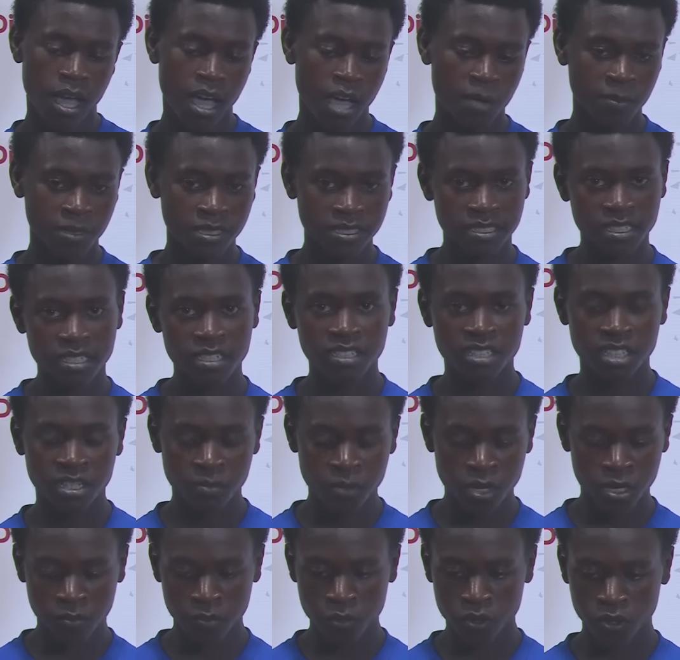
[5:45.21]
I'm a centre
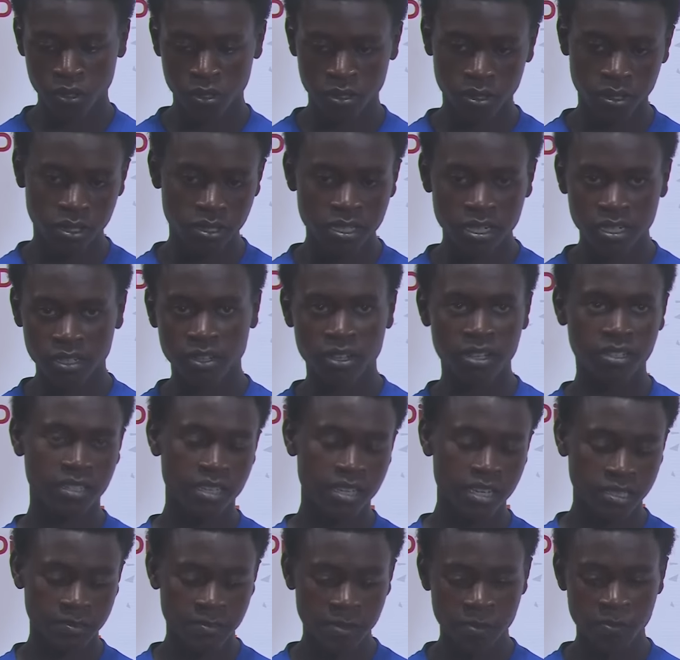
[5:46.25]
back, but they're not going
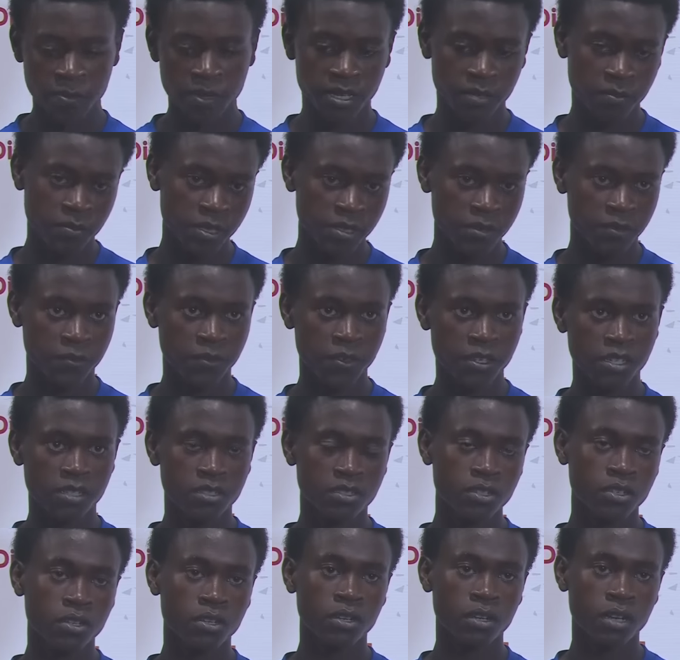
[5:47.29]
to expect me at midfield.
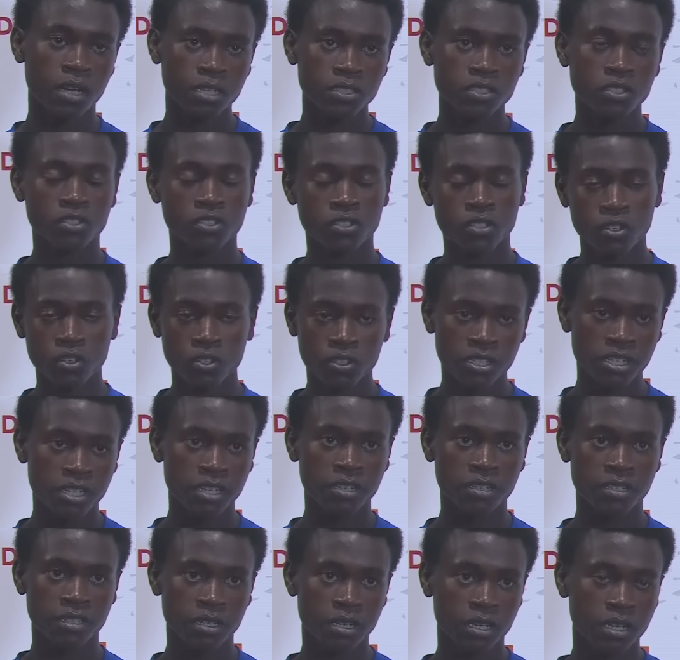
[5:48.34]
So I just go out
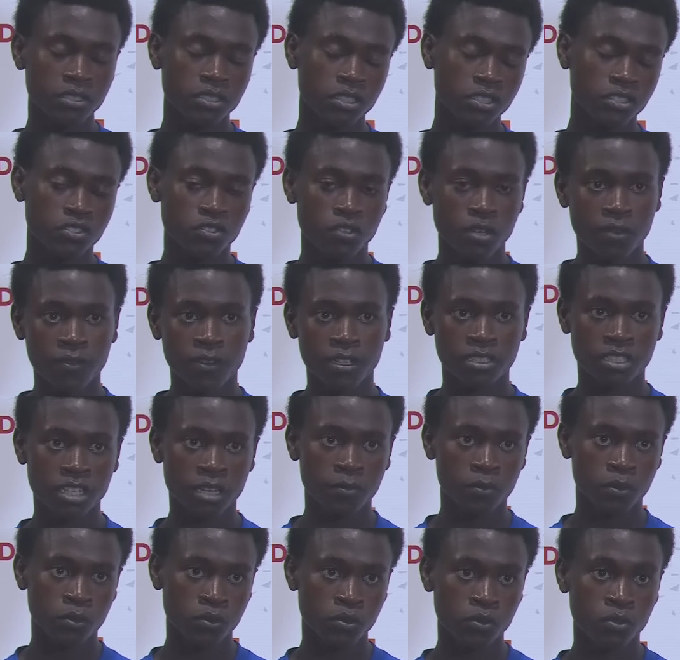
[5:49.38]
there and just know I have a
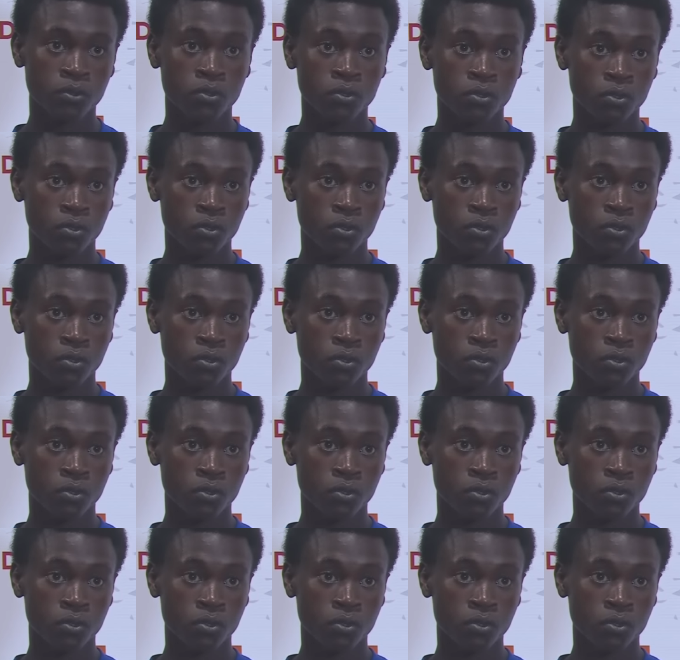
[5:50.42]
job to do.